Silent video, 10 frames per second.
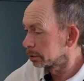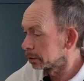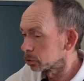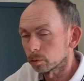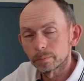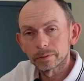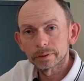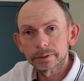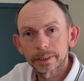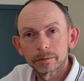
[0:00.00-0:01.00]
digital
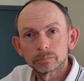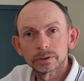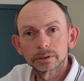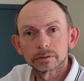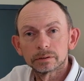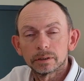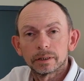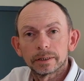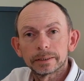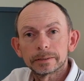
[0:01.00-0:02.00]
mirrorless cameras.
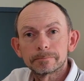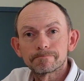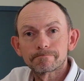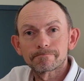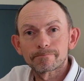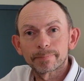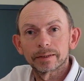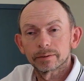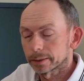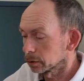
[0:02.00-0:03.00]

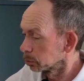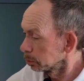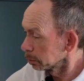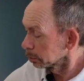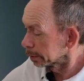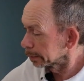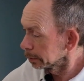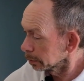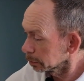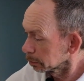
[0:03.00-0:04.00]
That's good, I
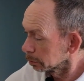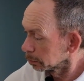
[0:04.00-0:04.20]
think.